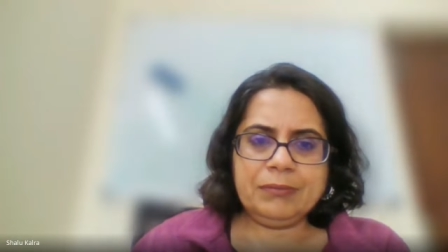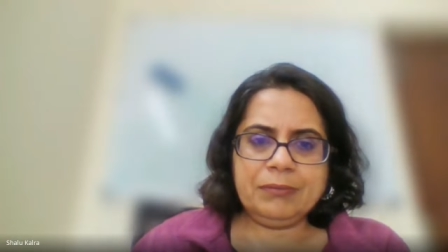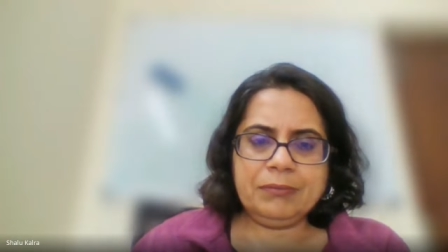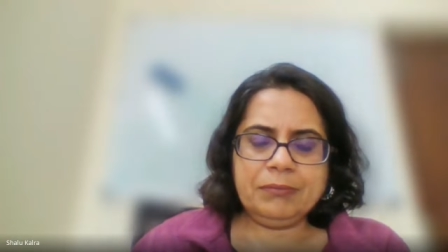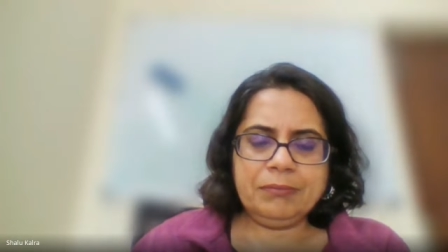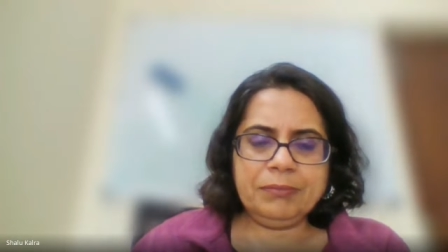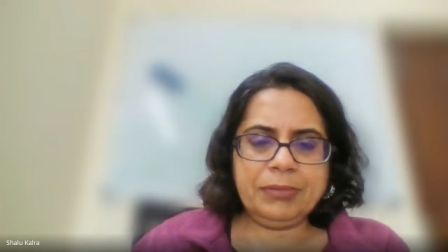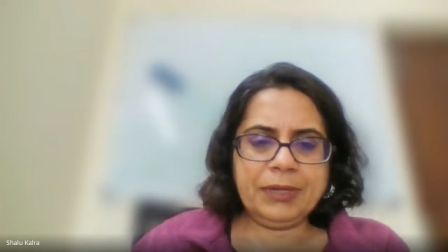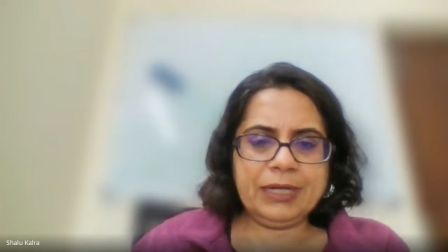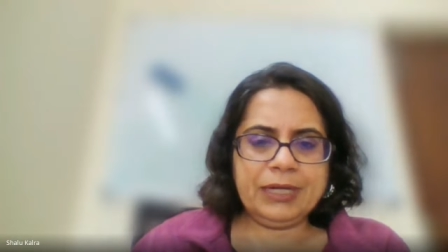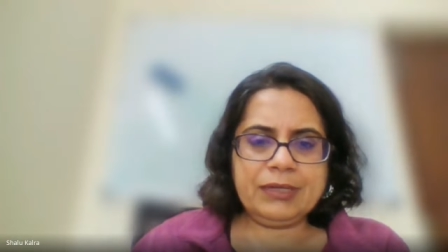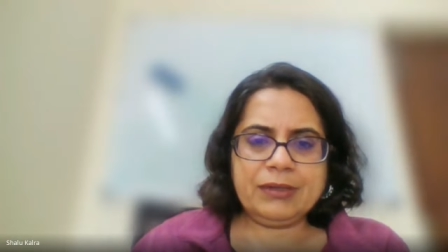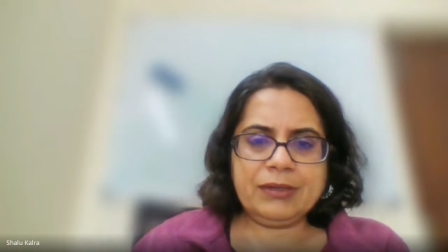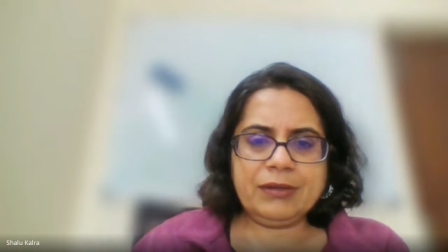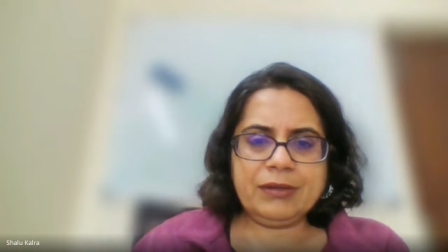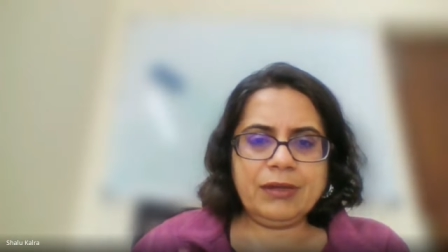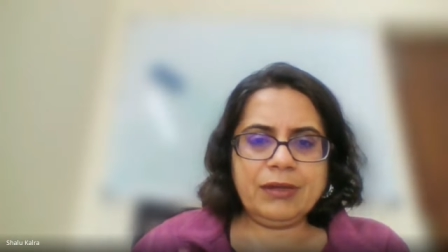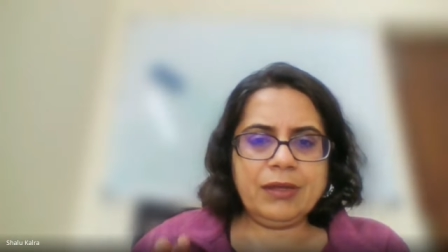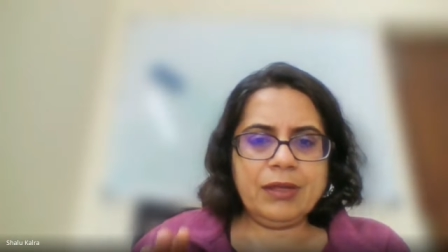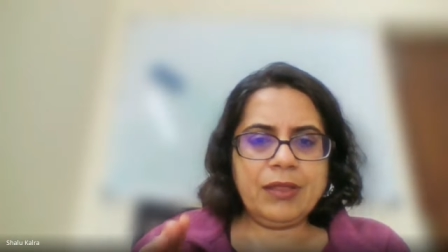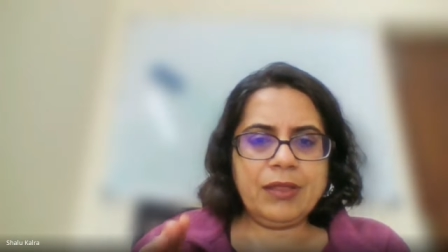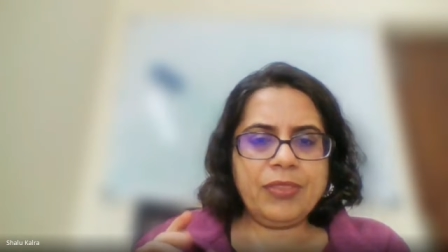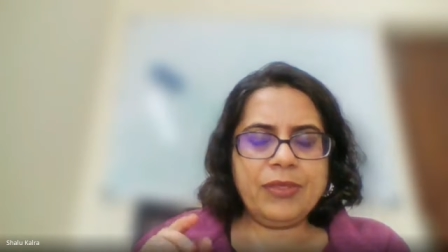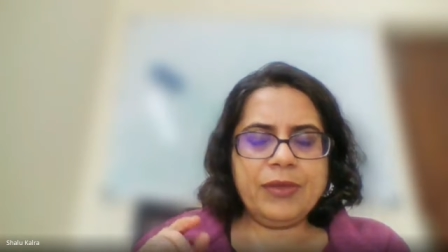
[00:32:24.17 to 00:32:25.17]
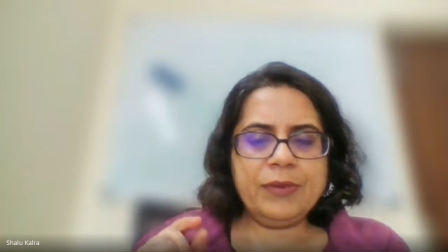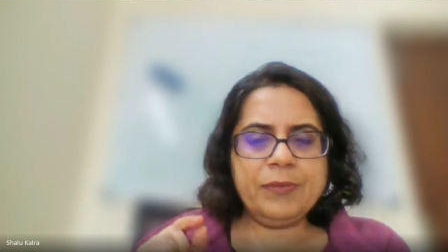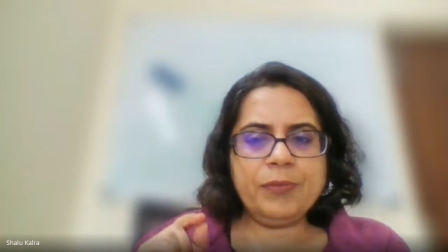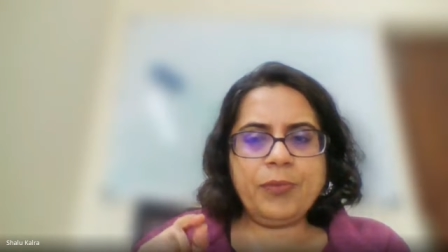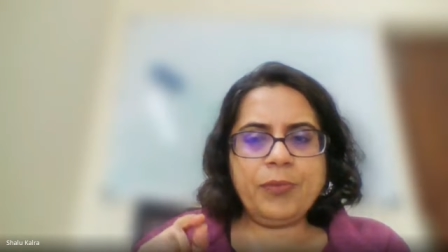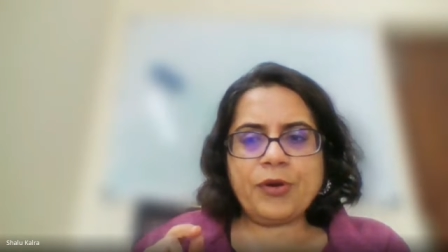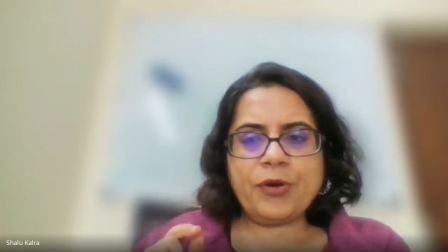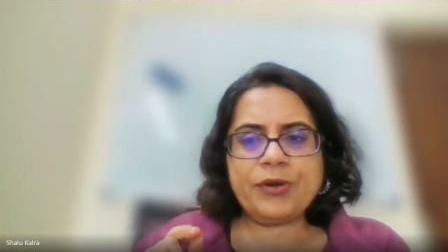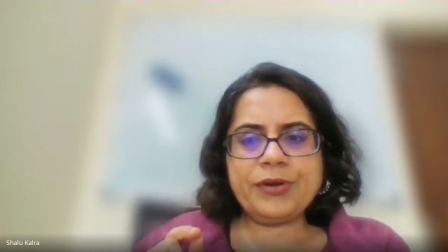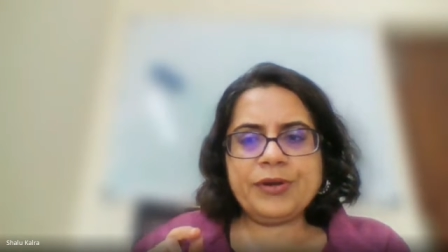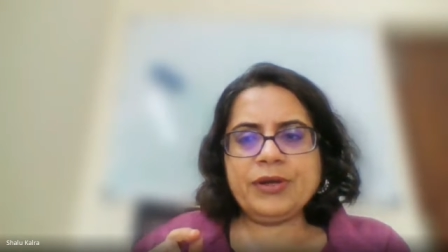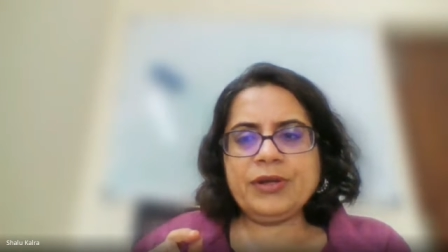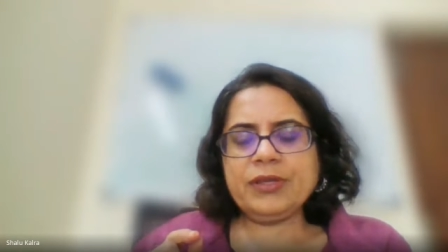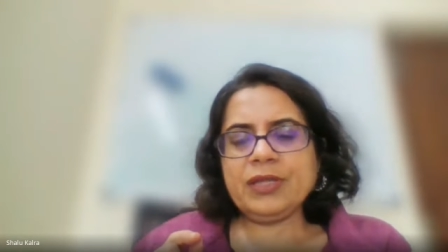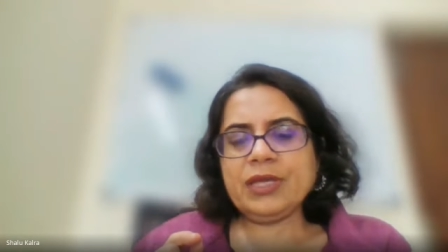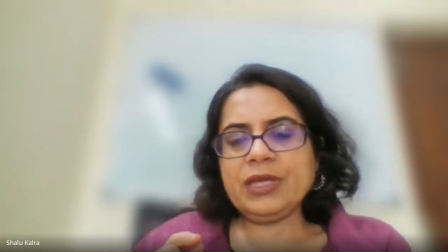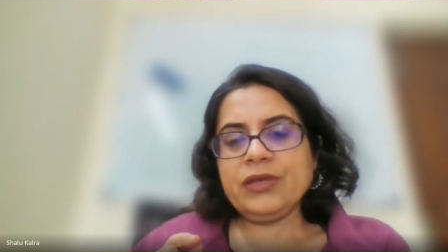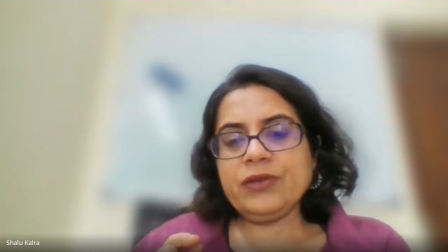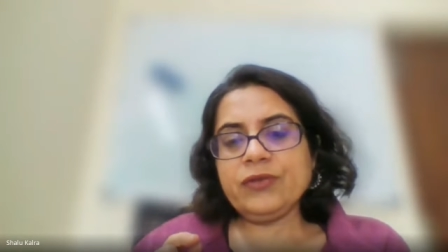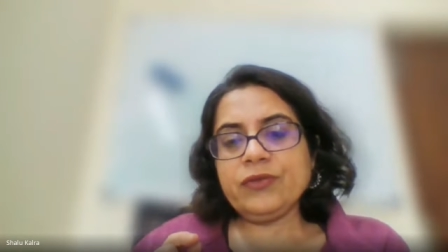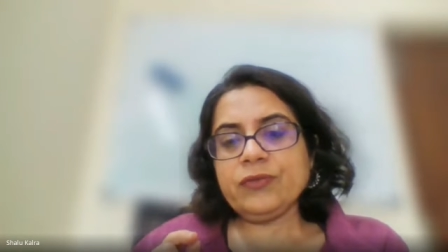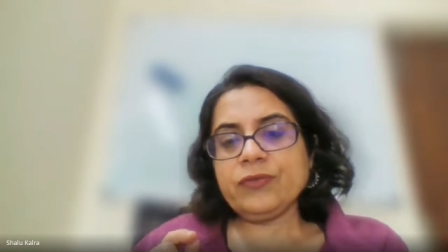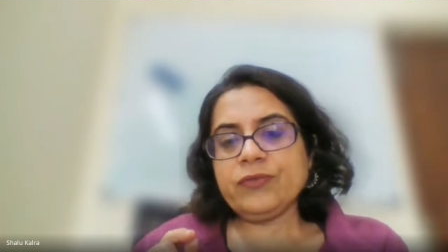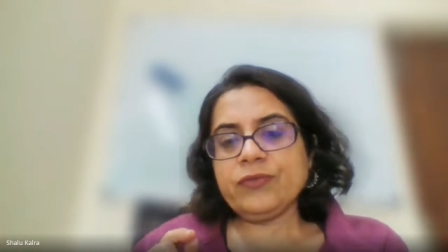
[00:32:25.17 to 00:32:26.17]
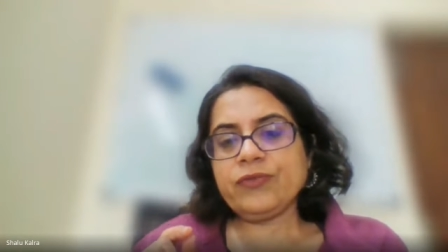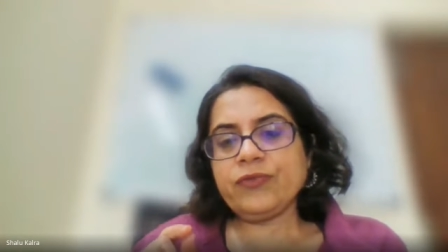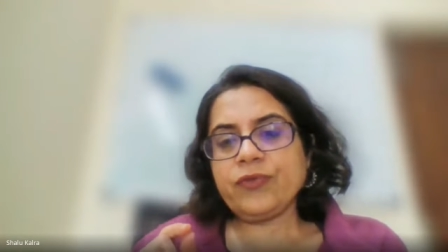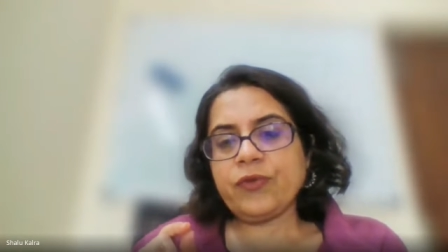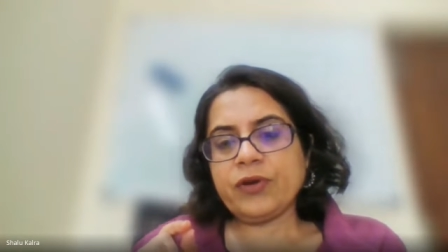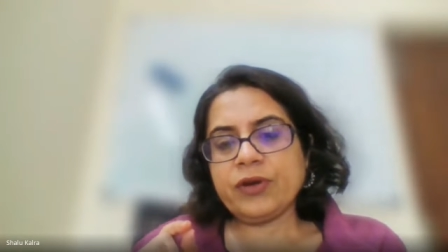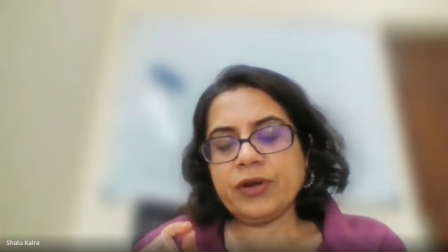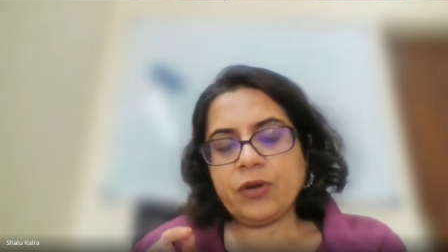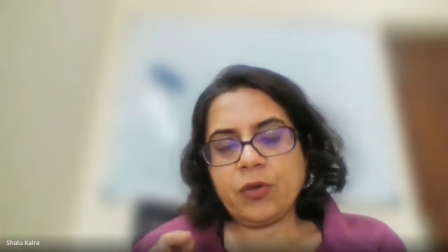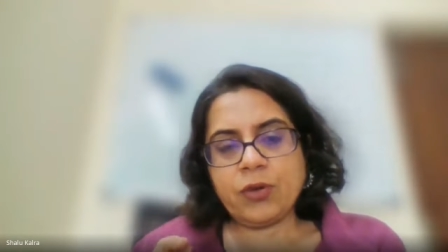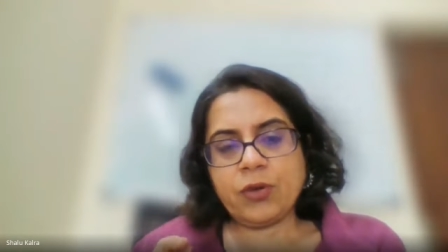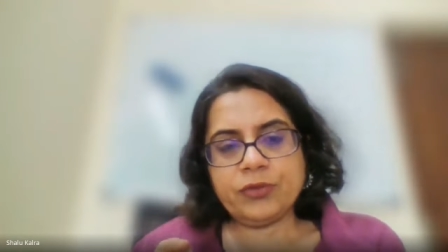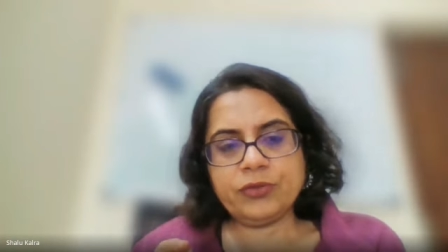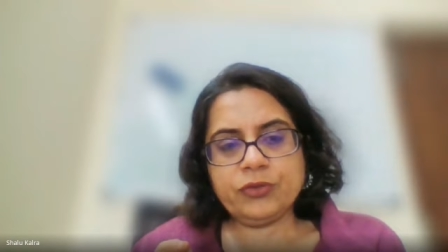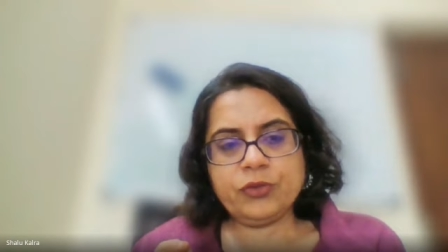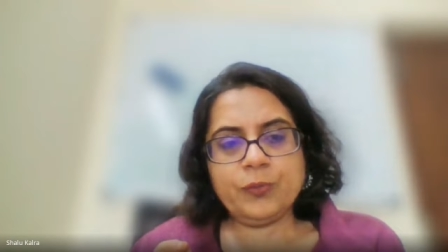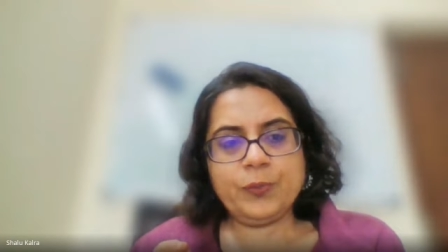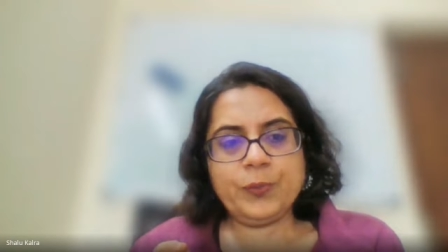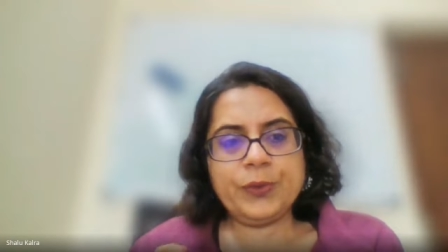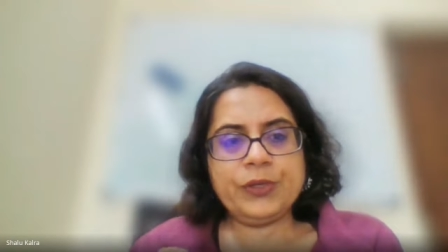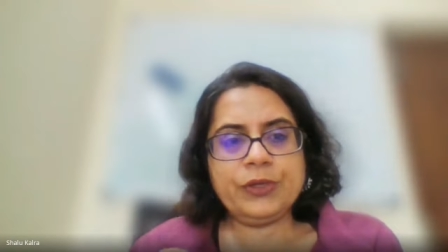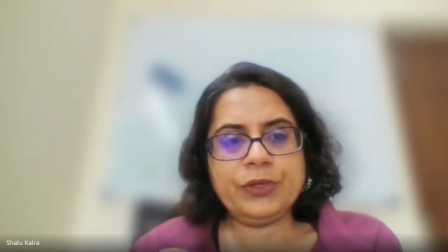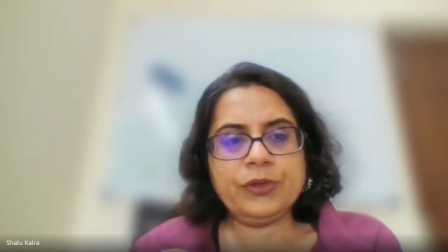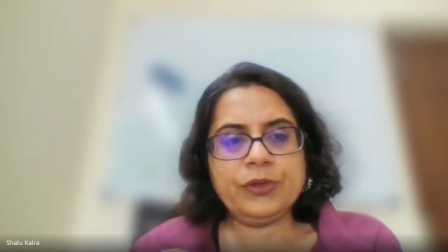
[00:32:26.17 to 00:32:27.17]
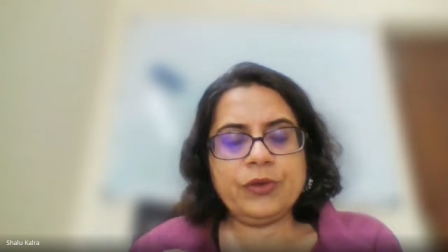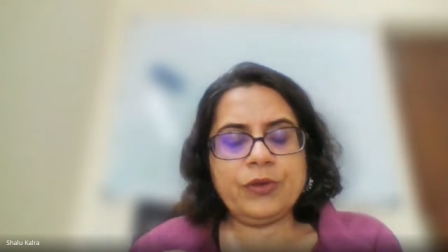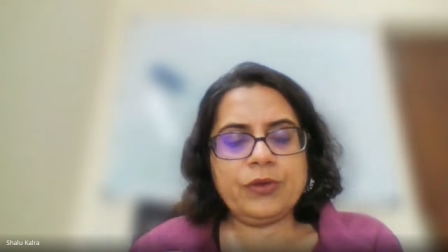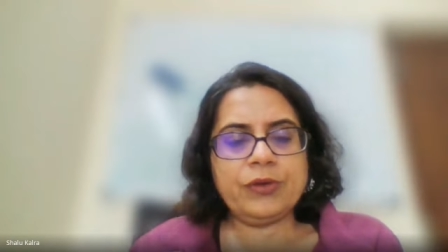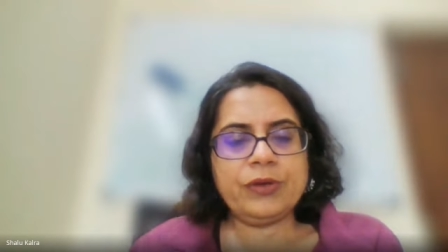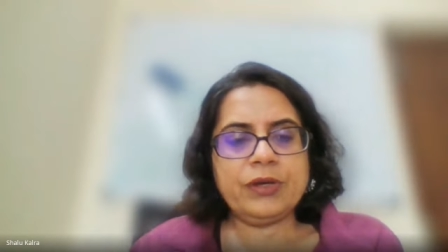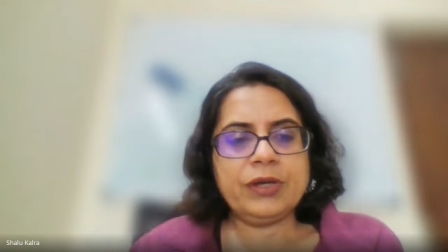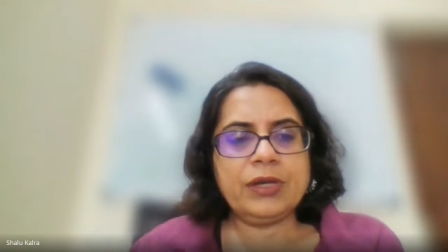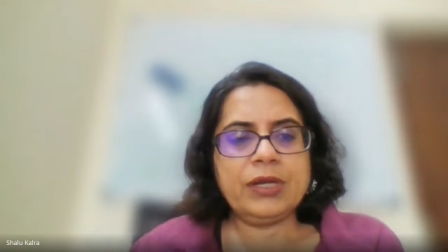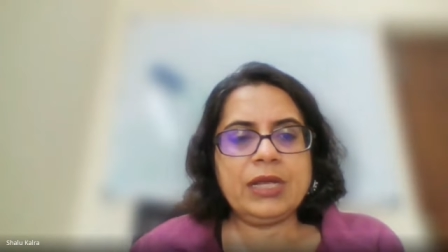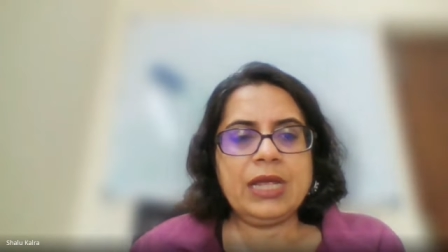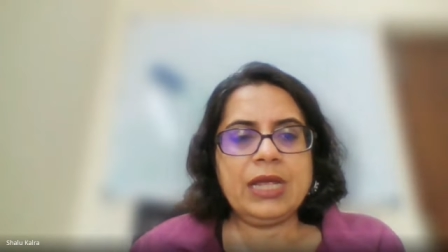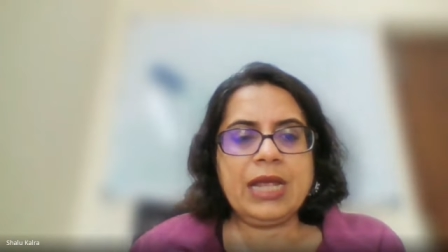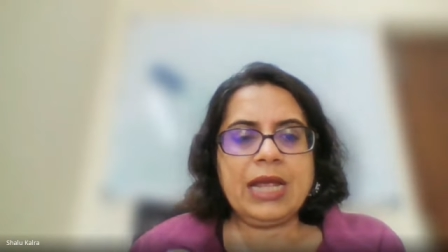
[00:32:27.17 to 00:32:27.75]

but the important thing for an entrepreneur